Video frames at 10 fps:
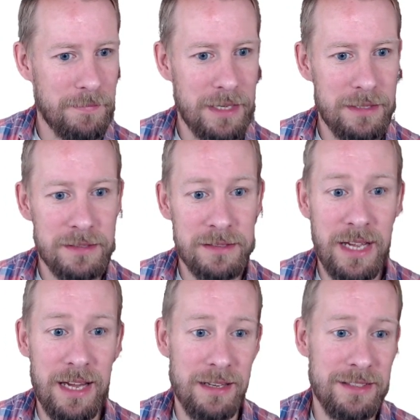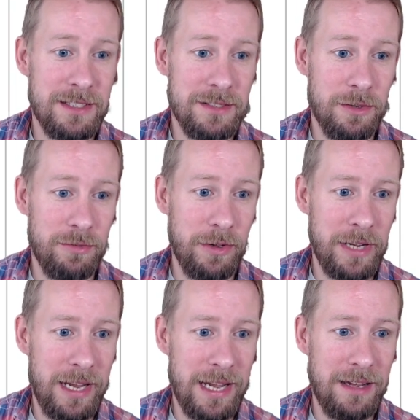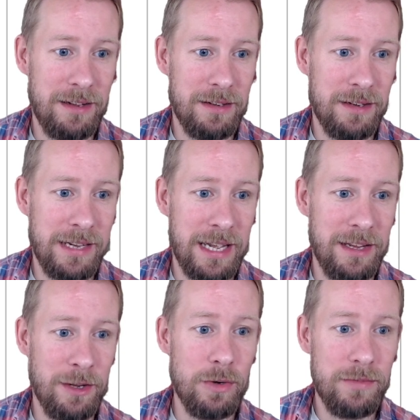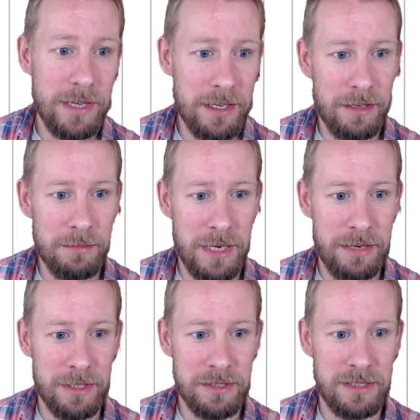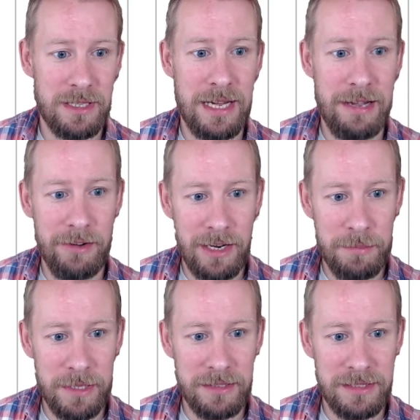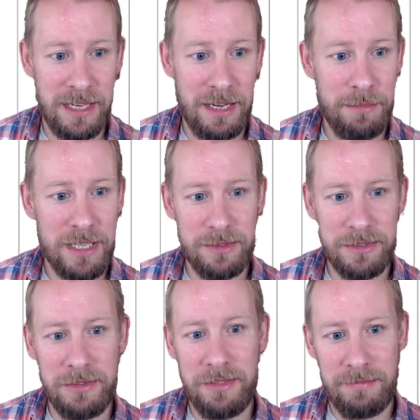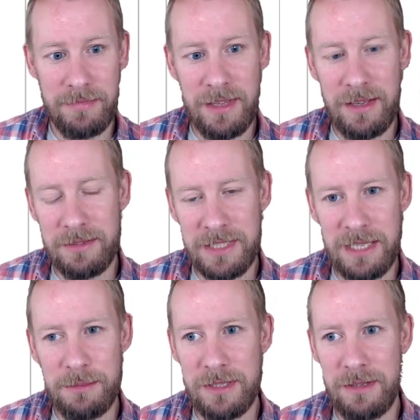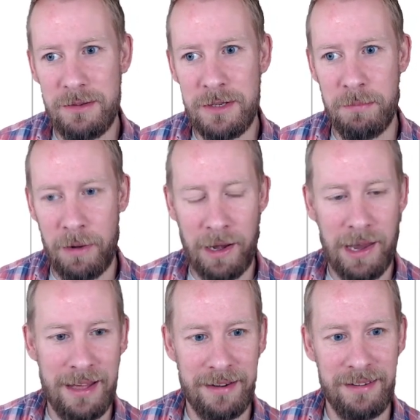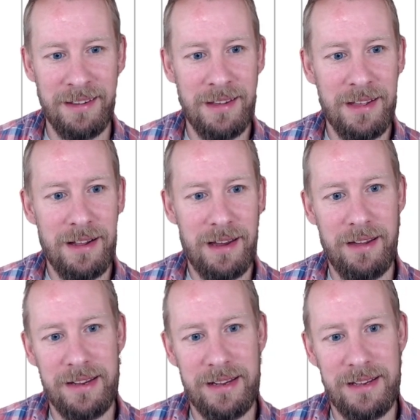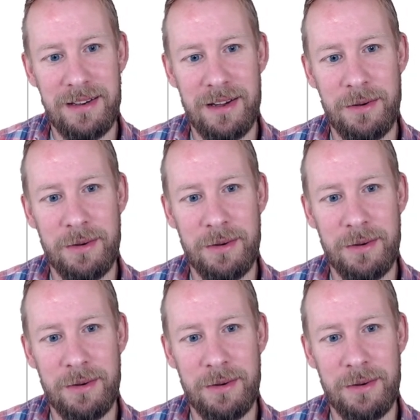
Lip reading: So yeah, sort of looking at, okay, who have I got on my roster? How can I build a team? There's also, you know, teams that you can plan, like, you know,